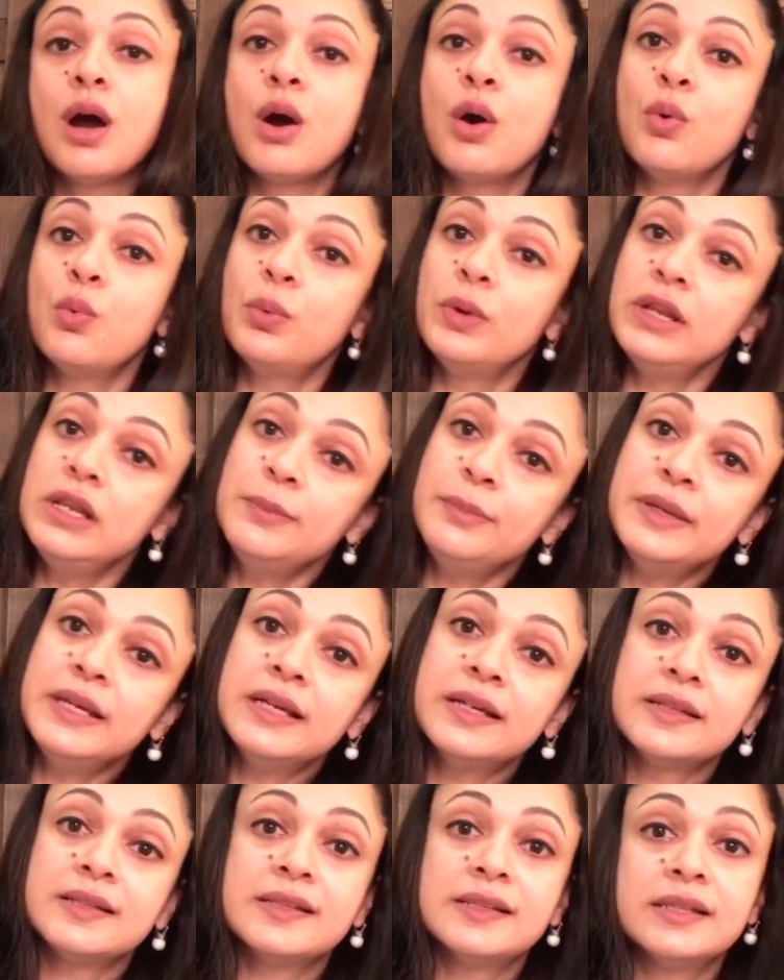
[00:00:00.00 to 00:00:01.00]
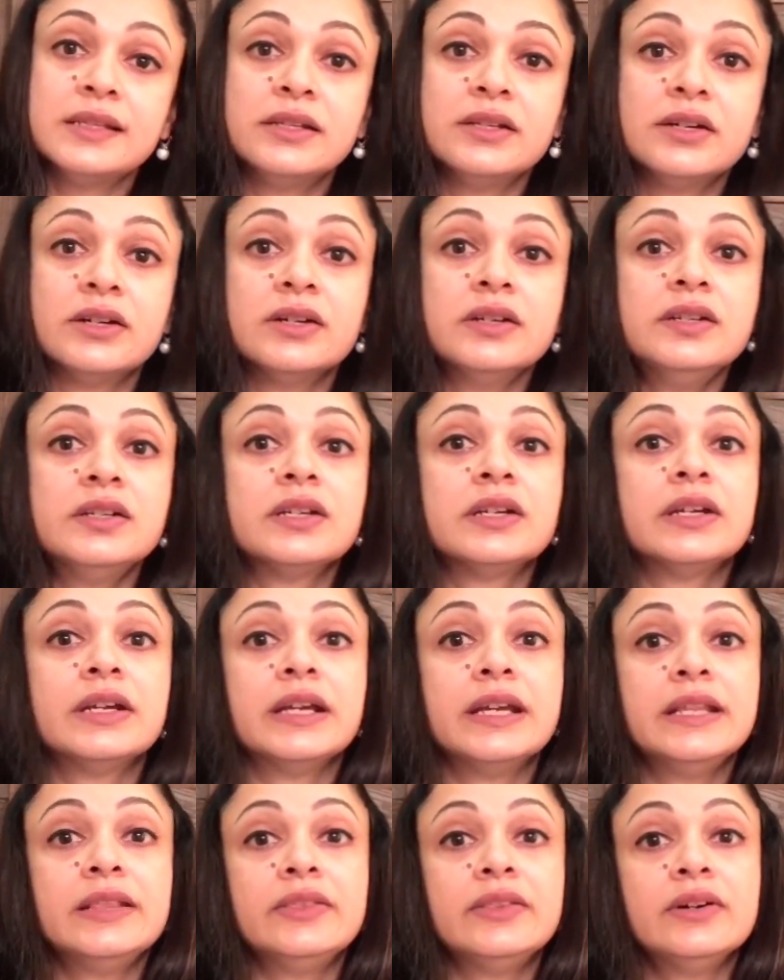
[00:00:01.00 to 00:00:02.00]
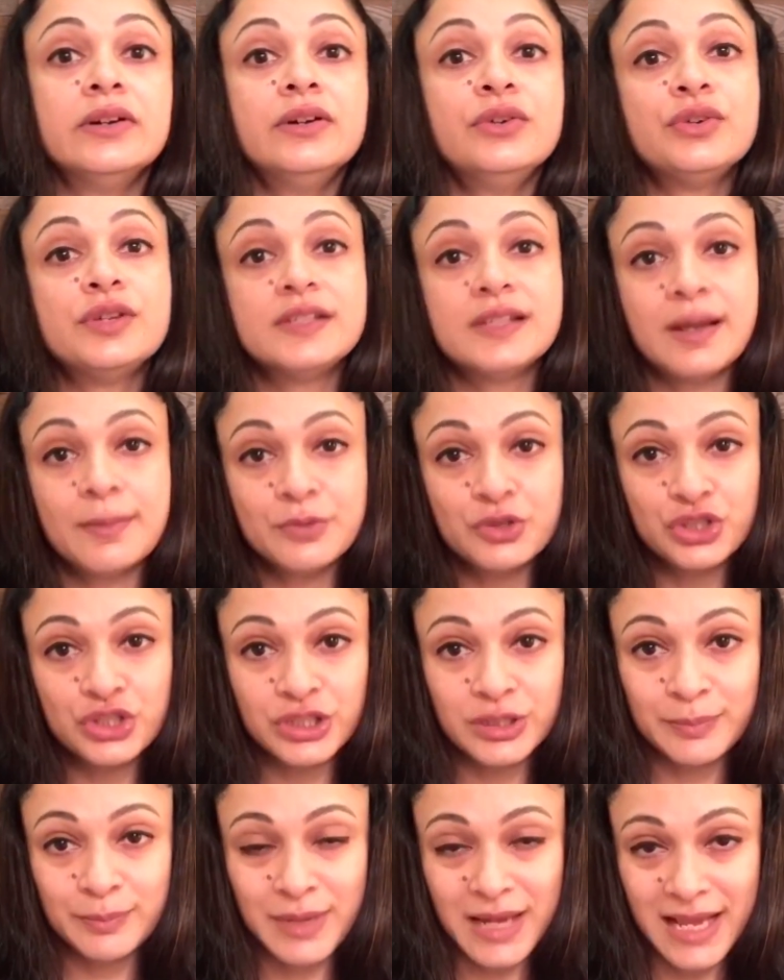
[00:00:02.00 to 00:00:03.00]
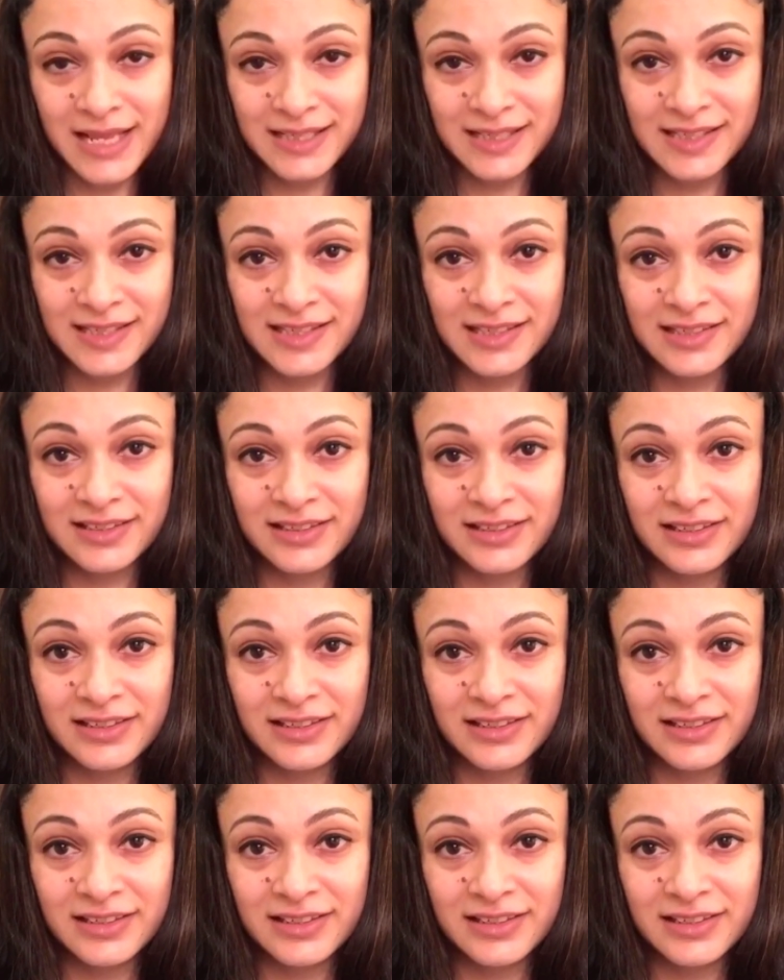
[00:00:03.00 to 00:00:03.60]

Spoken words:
will be considered in the resumption plans,